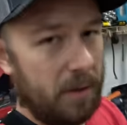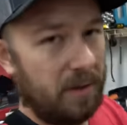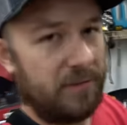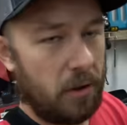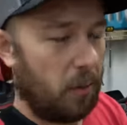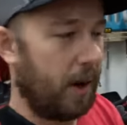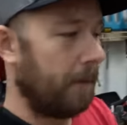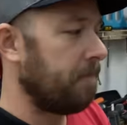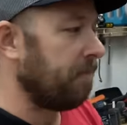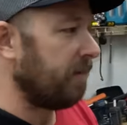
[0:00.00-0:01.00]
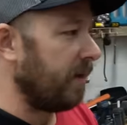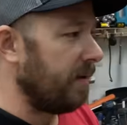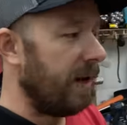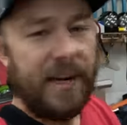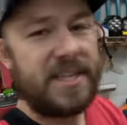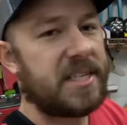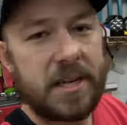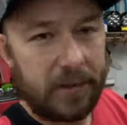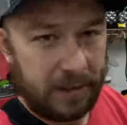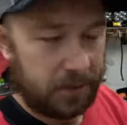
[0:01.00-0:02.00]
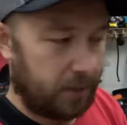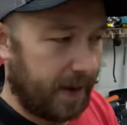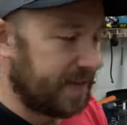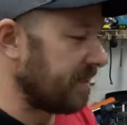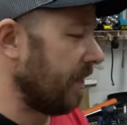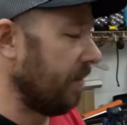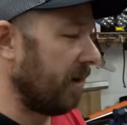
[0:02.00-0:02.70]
the middle of nowhere, not necessarily the race,